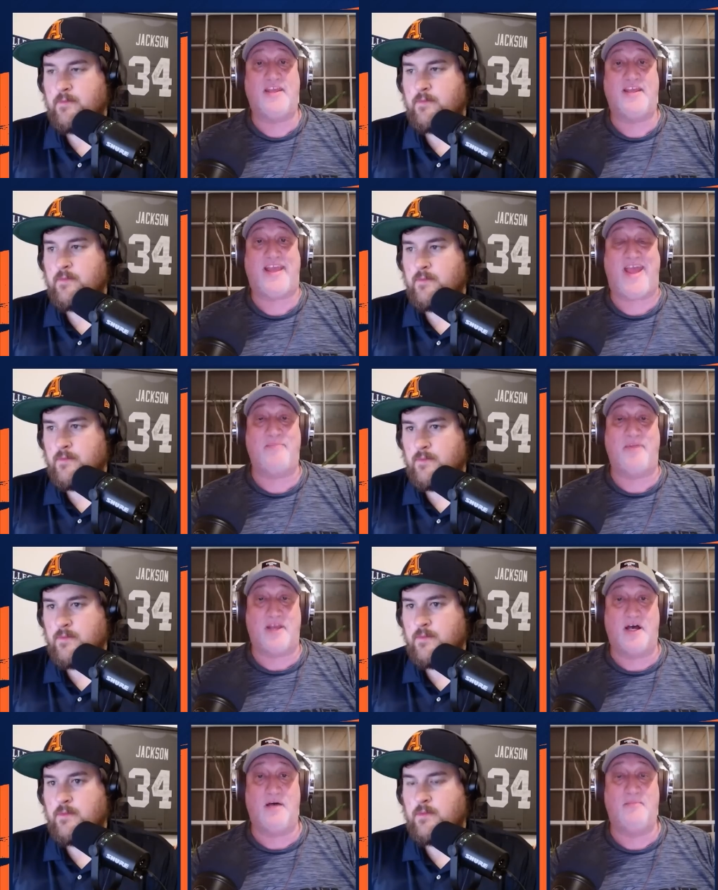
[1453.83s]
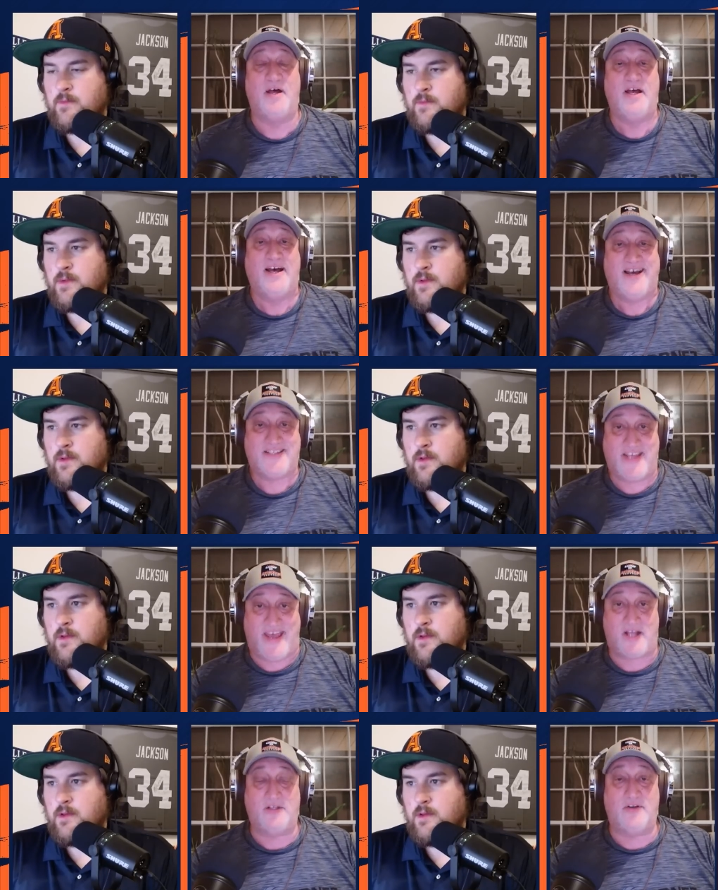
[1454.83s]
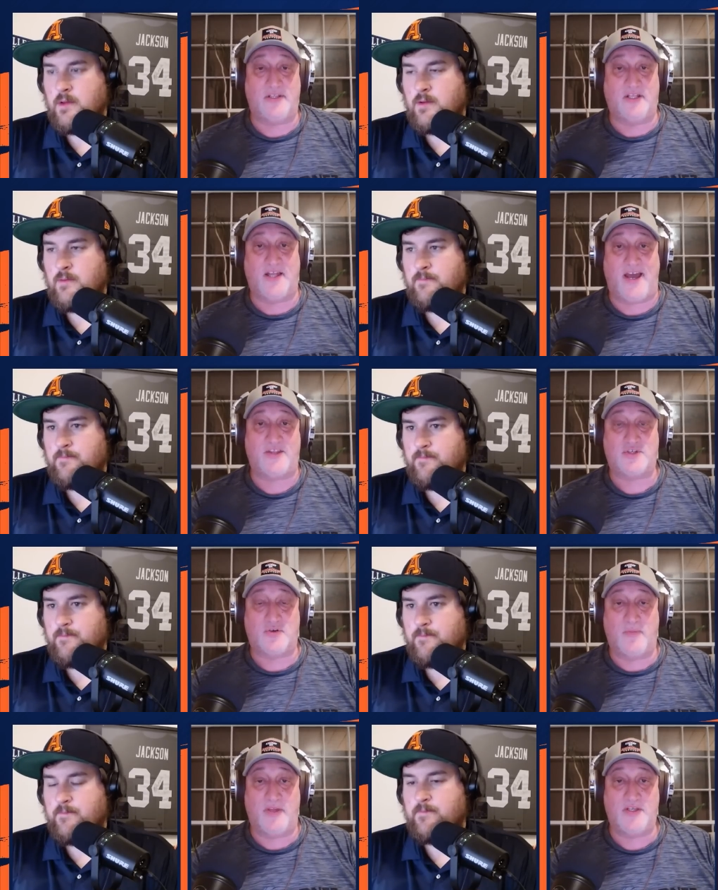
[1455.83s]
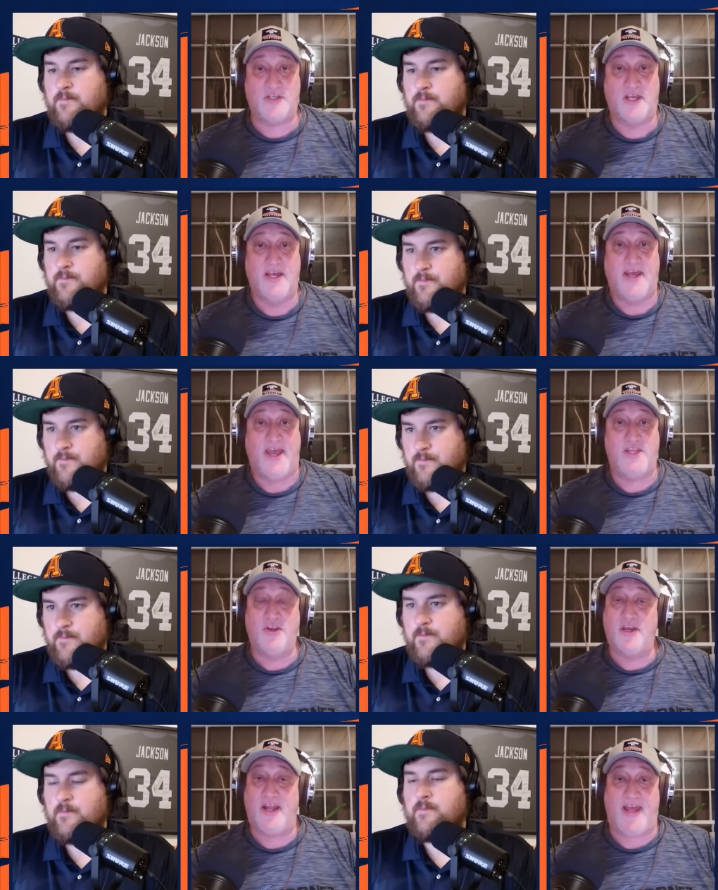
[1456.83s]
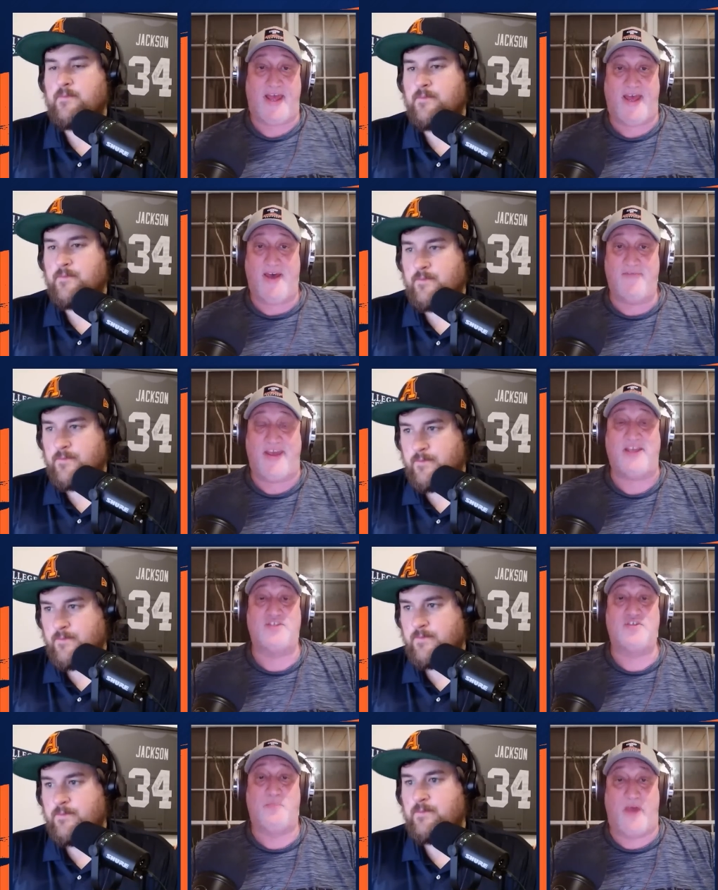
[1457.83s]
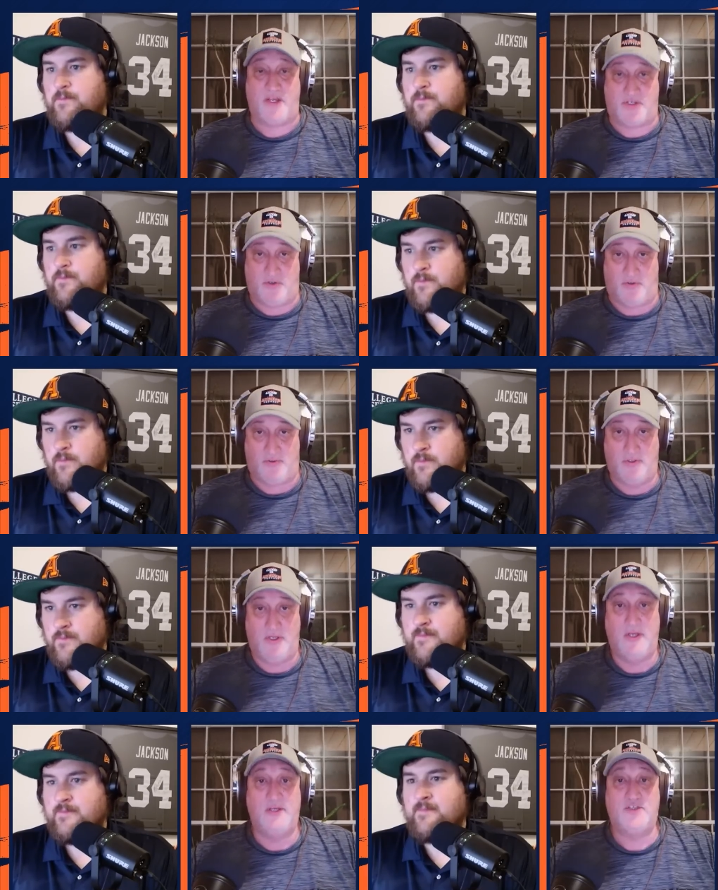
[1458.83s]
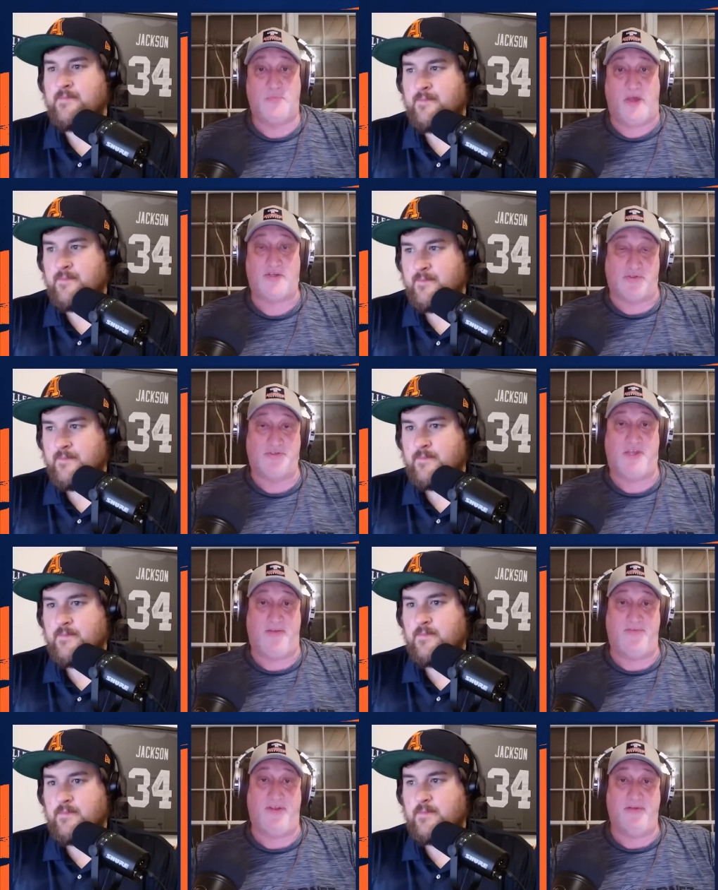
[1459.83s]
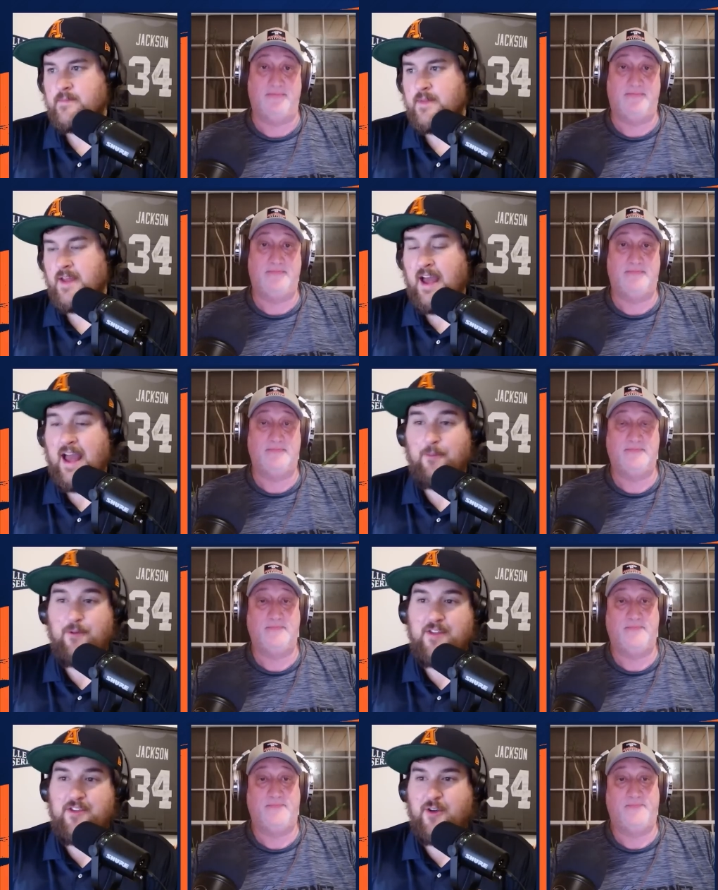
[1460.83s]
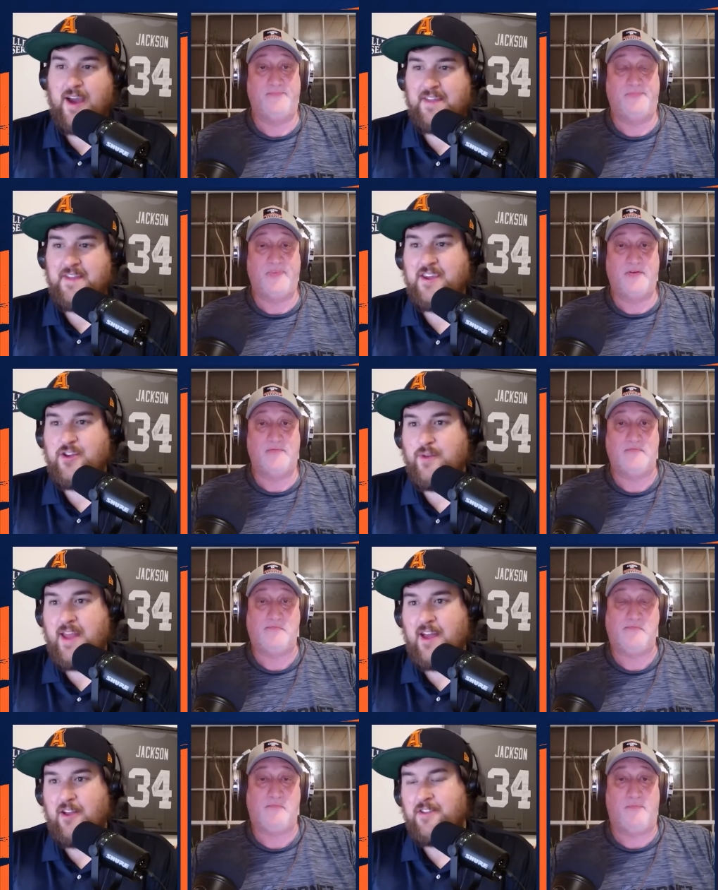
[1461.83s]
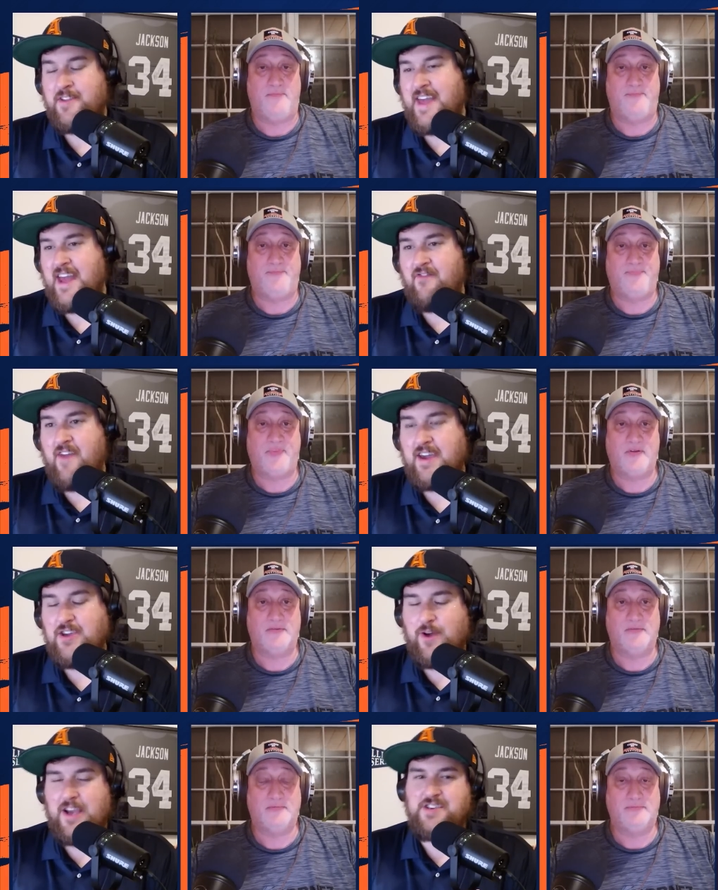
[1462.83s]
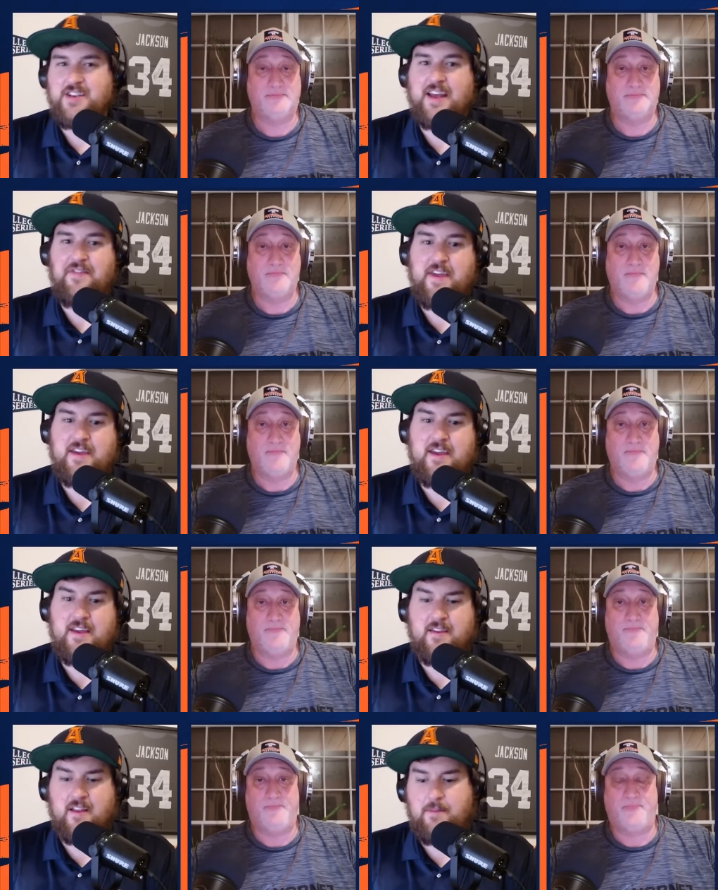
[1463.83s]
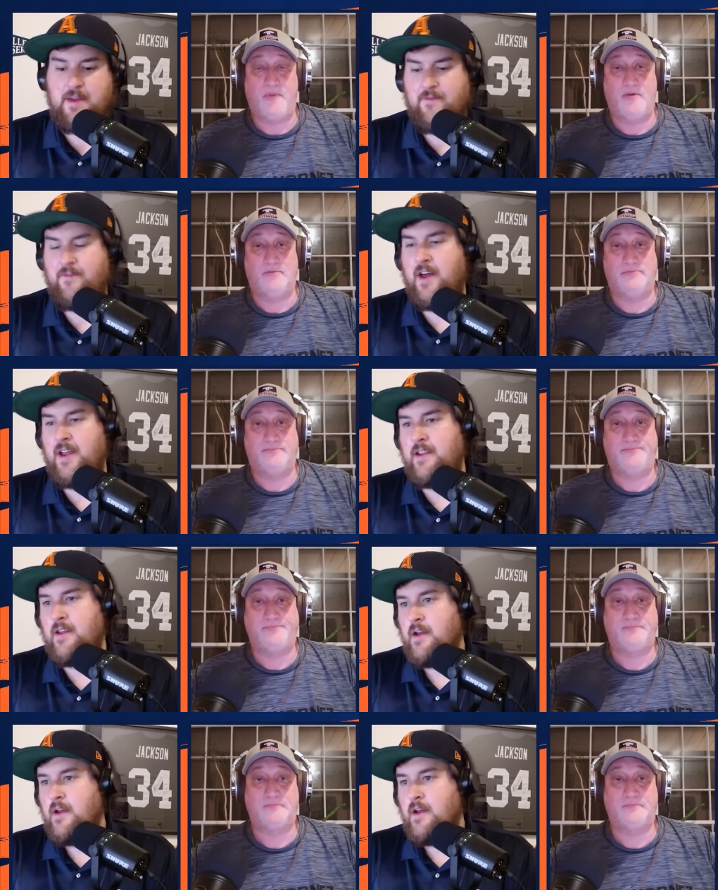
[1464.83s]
Speaker 1: he can become a tackler at the line of scrimmage, and you're going to have a special,
Speaker 2: special safety. I'm with you. I think you nailed that evaluation. I think he's going to be a fun,